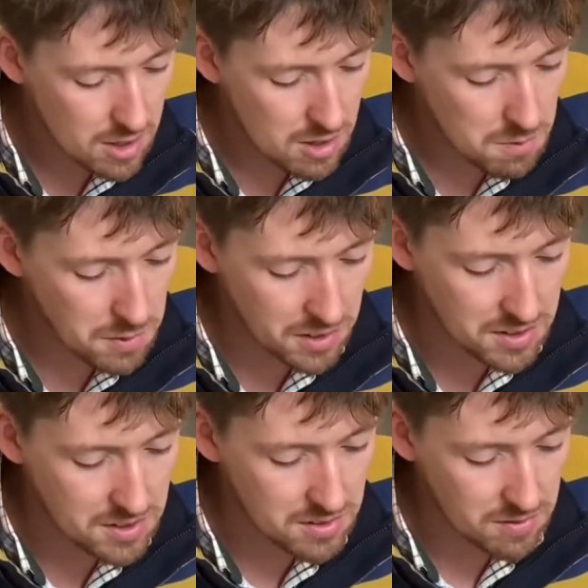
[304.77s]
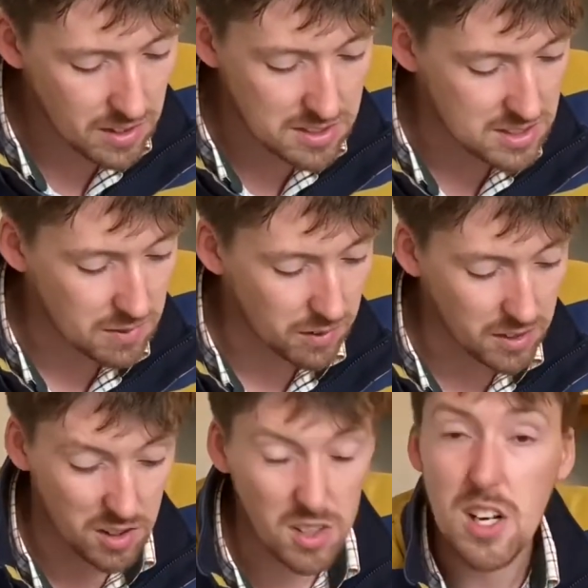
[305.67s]
because that seemed like a
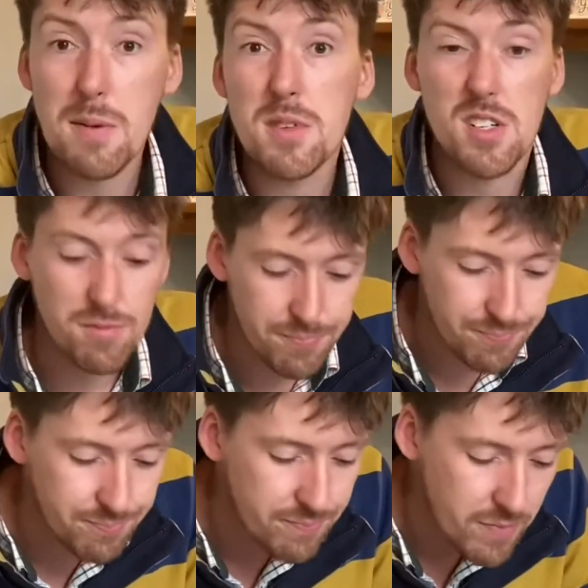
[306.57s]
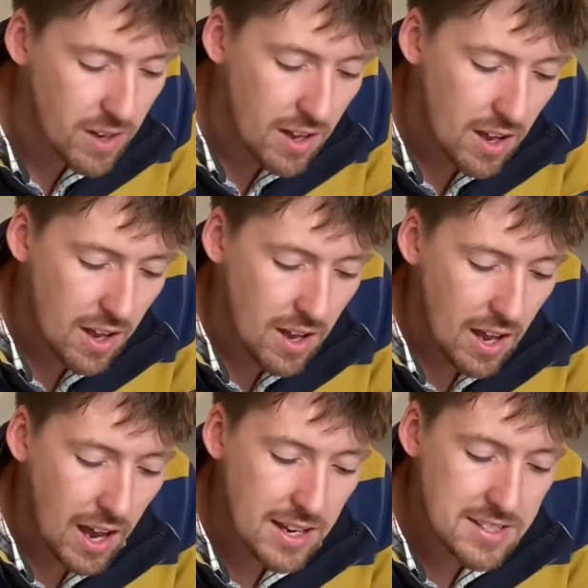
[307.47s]
good name too.
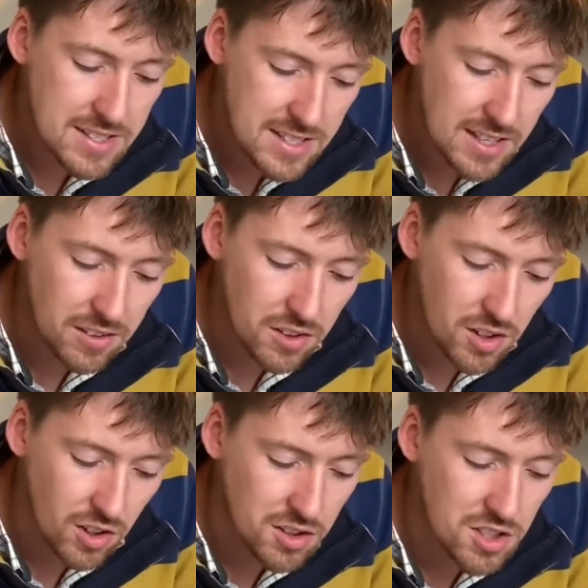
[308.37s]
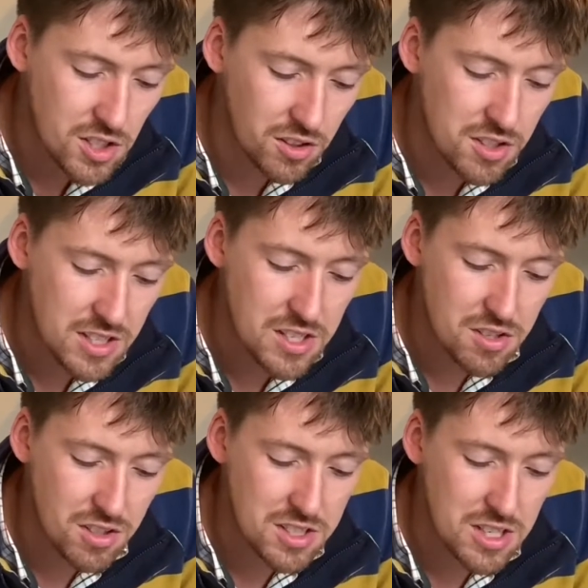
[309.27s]
And still, God's children didn't trust
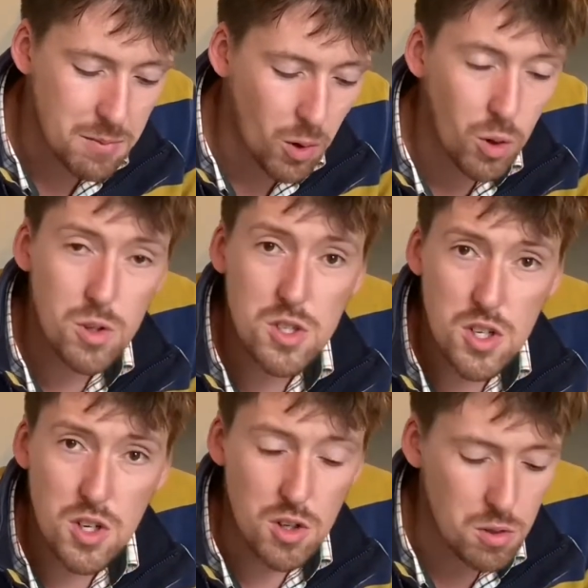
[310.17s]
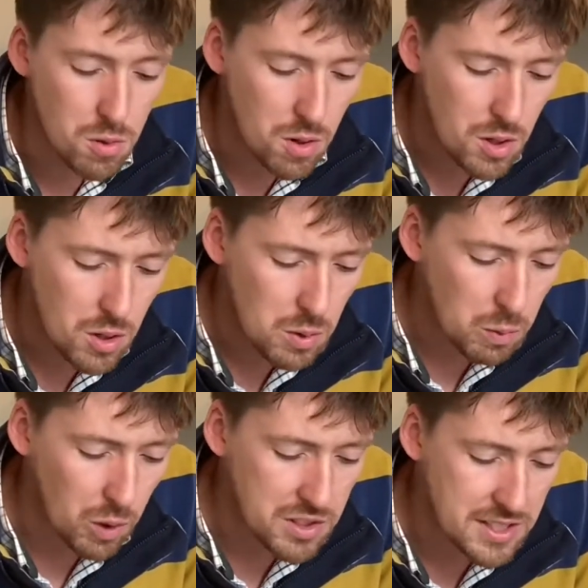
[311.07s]
Him or do what
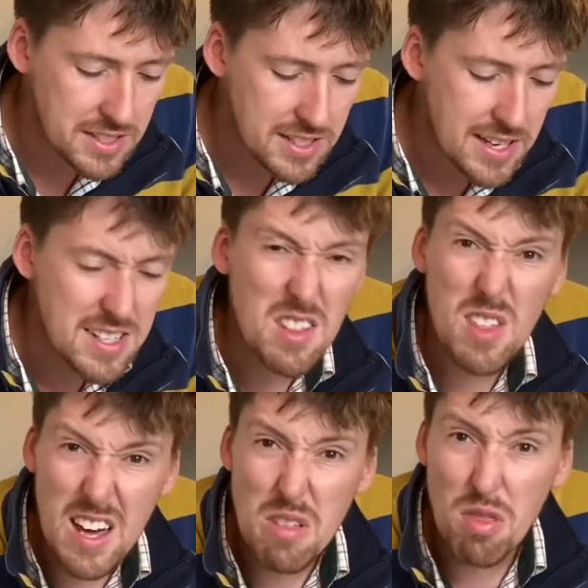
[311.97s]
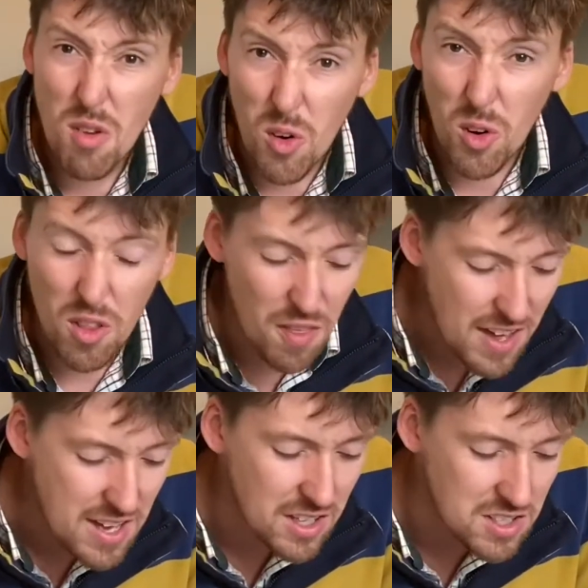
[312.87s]
He said. They thought that they
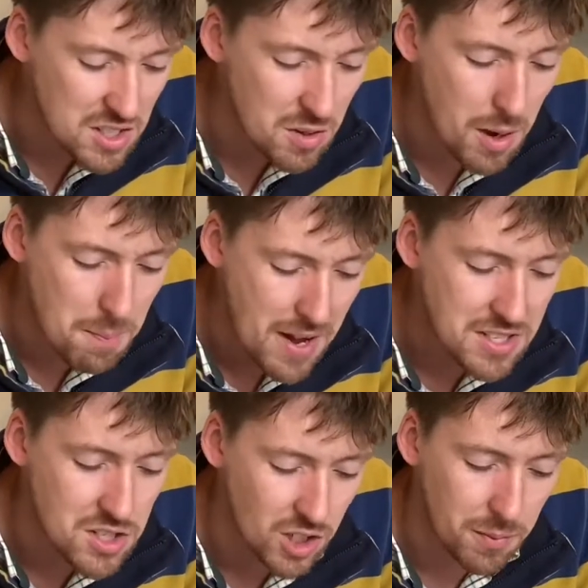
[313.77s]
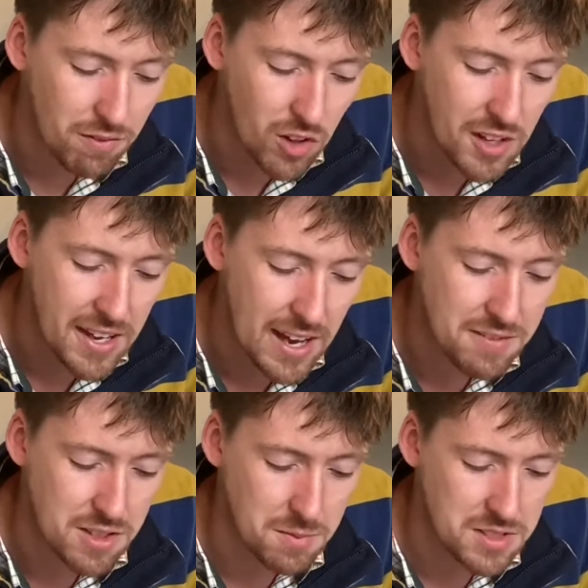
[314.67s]
could do a better job of looking after
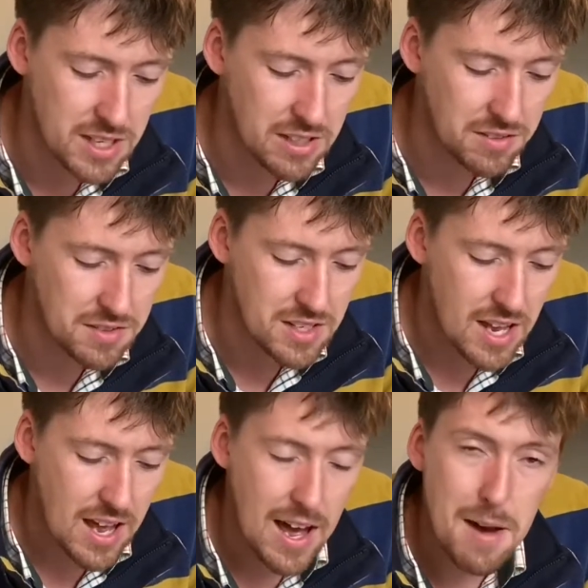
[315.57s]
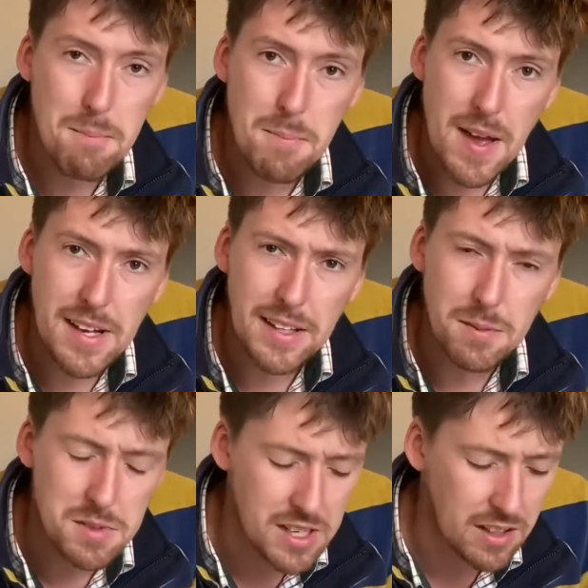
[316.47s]
themselves and making
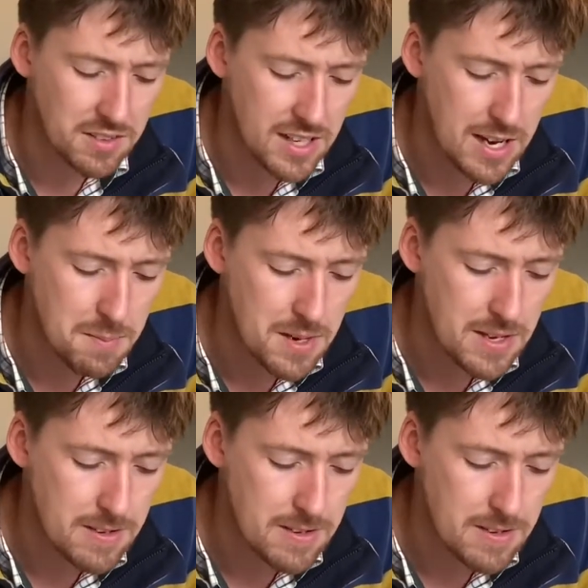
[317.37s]
themselves happy.